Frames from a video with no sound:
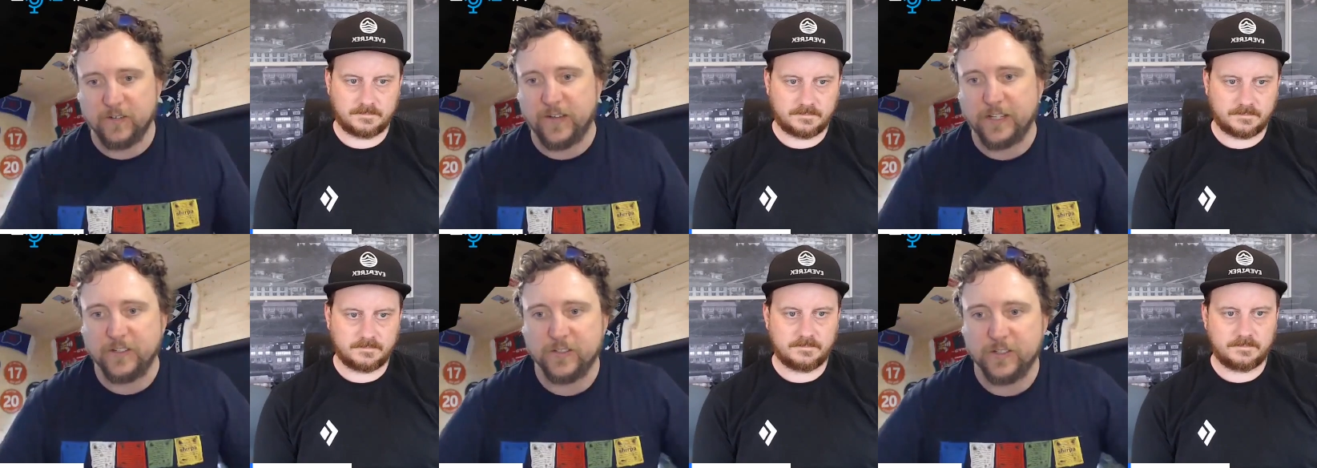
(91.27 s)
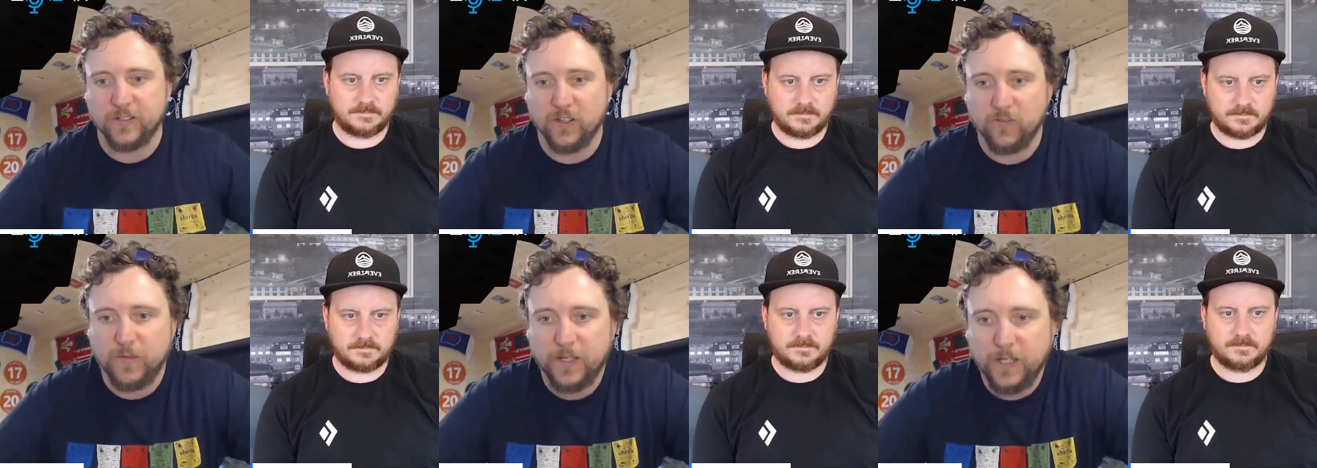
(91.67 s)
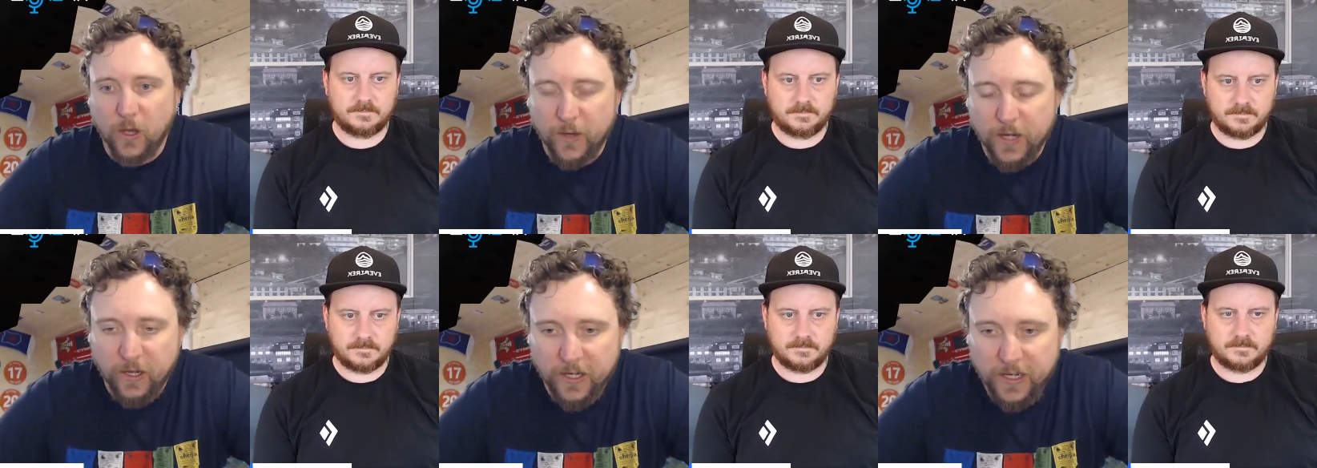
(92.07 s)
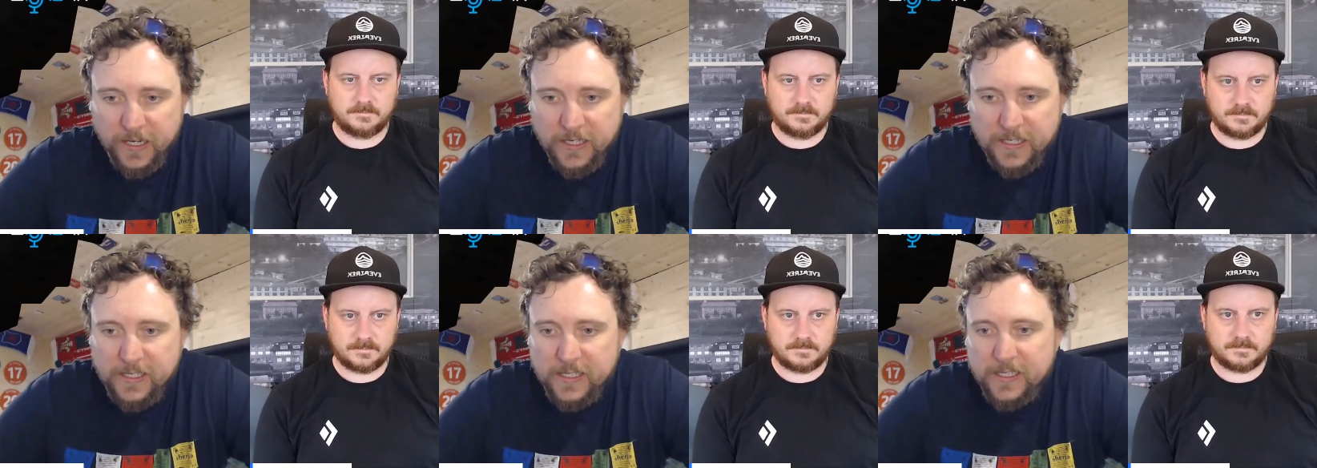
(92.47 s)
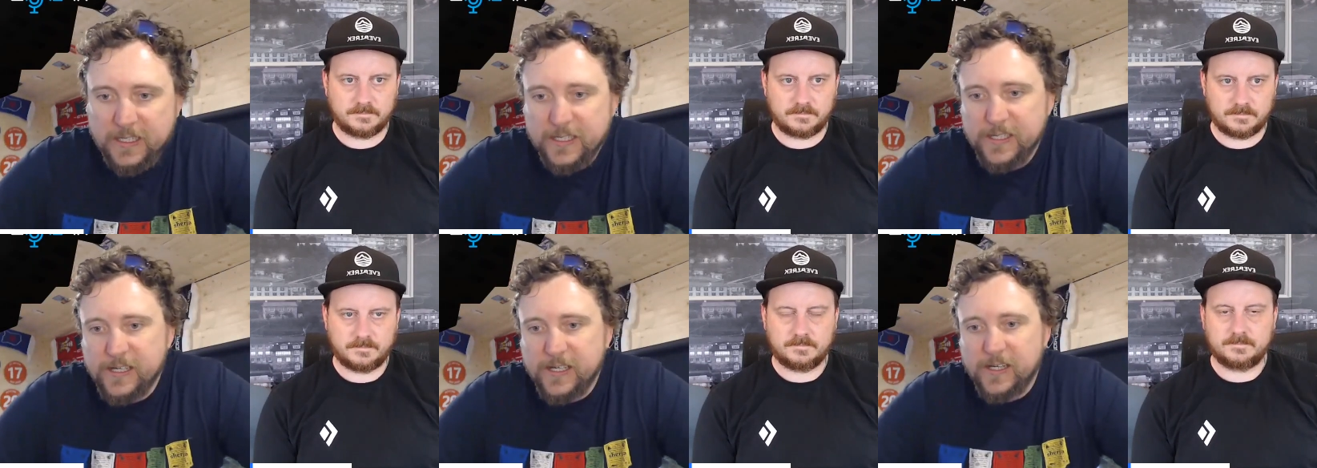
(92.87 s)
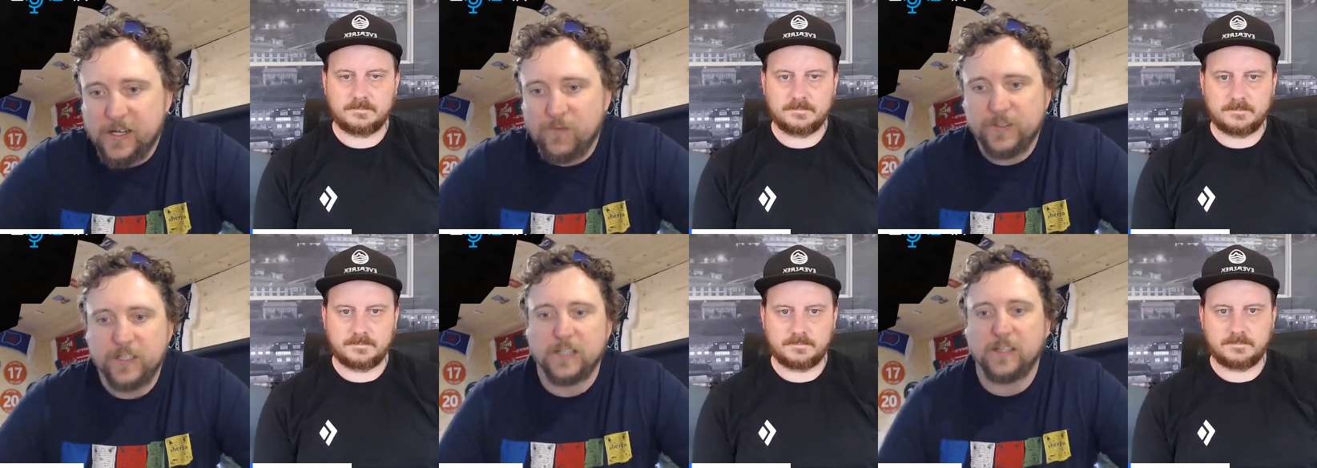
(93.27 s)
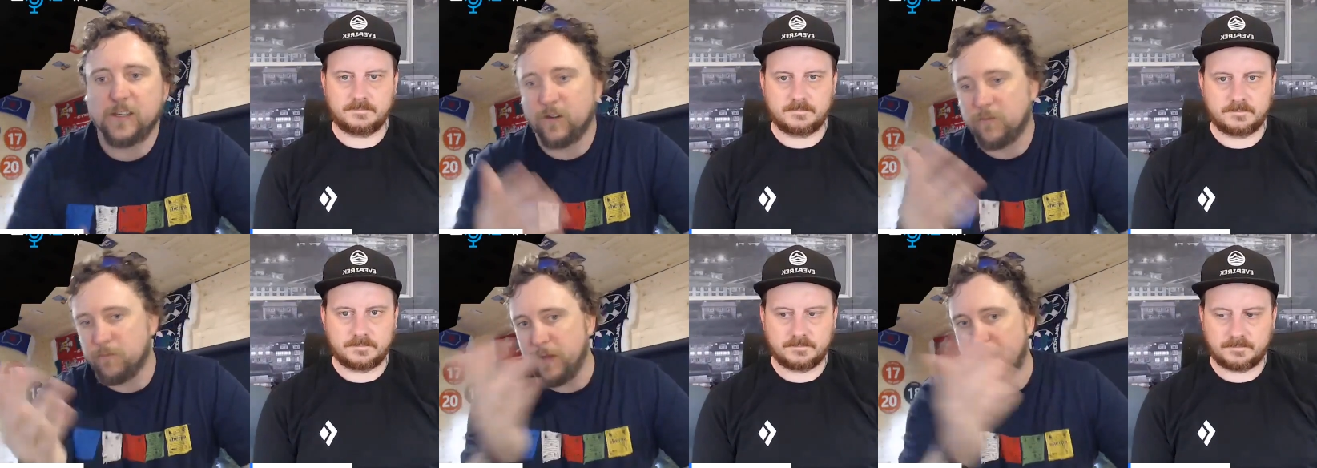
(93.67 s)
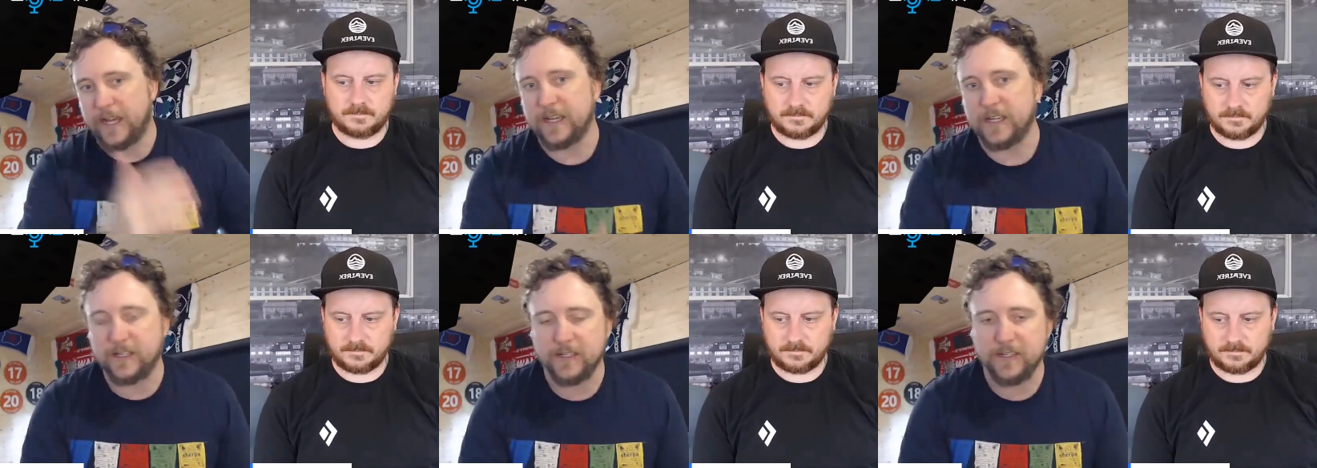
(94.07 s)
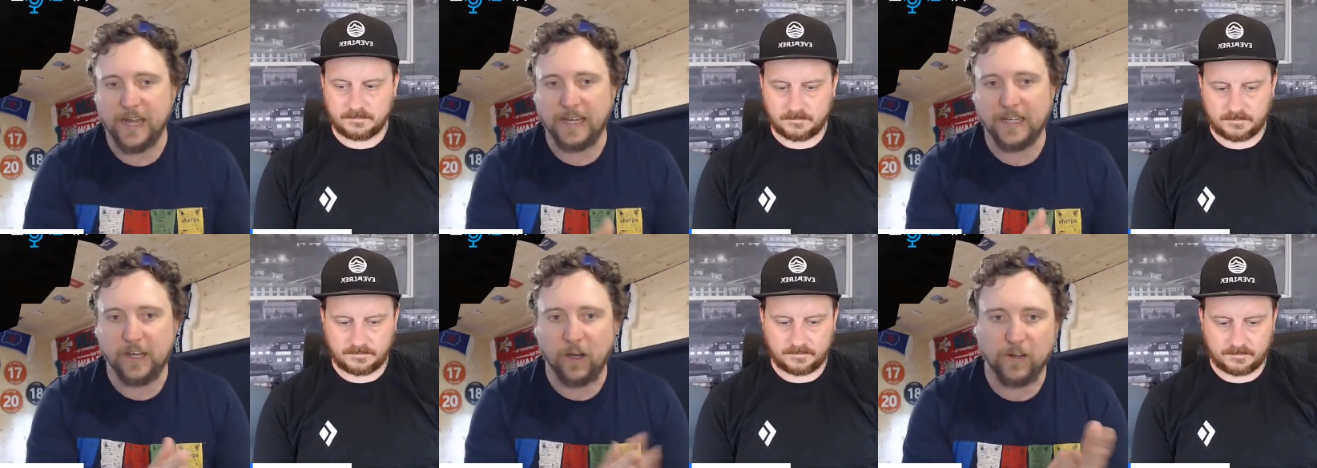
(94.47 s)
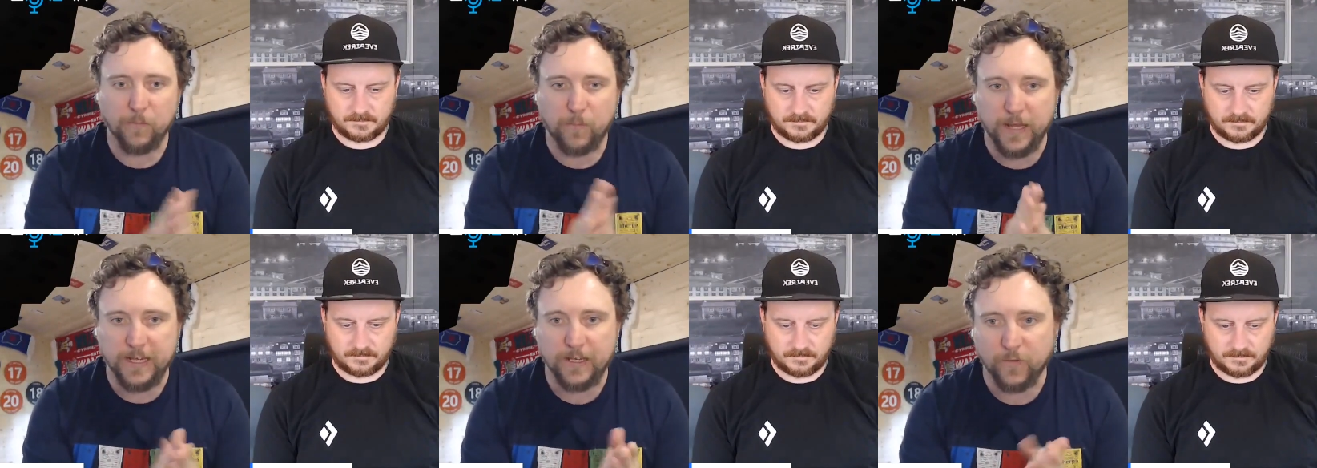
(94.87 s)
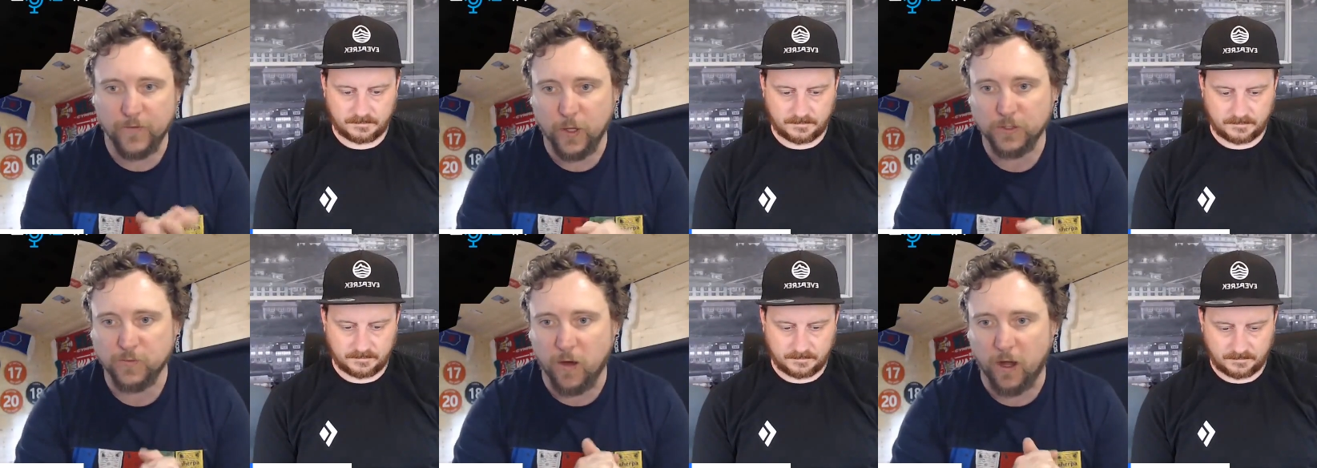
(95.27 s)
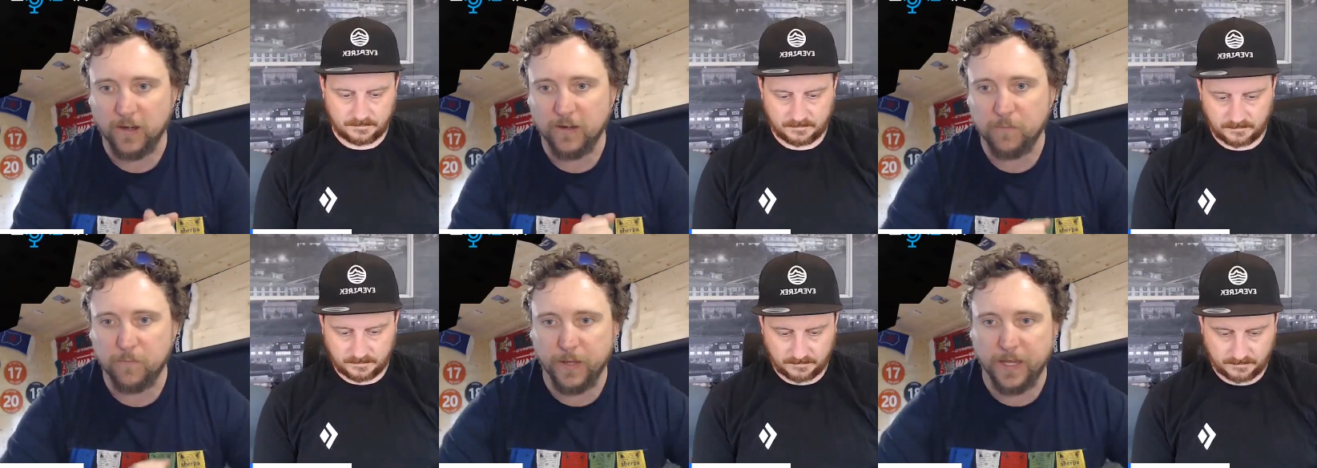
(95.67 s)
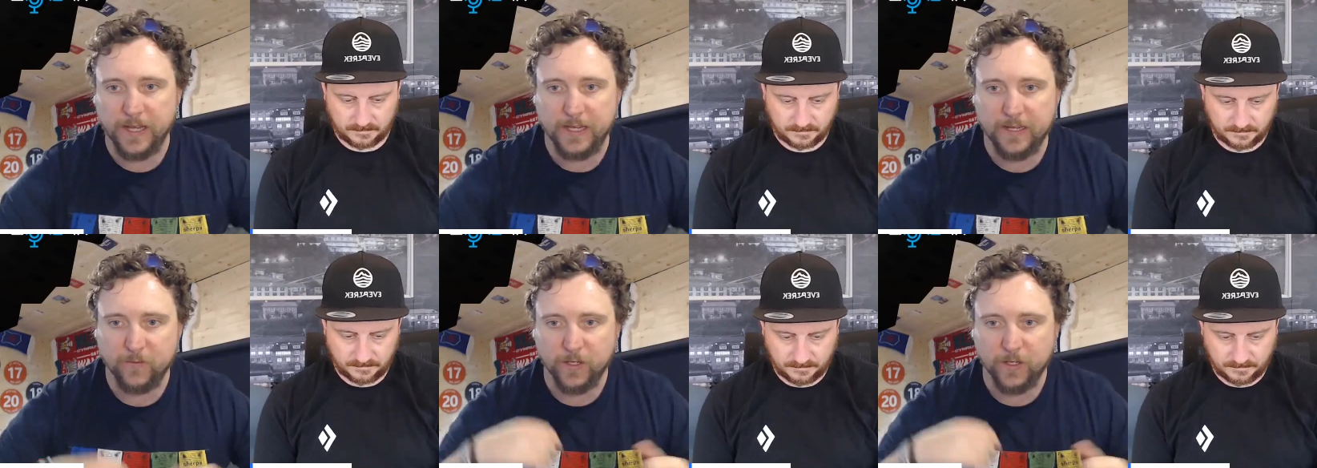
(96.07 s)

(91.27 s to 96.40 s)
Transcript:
Speaker 1: and adventures that have been going on. Uh, obviously, you know, Mick nailing Island Peak on the Ultimate Island Peak.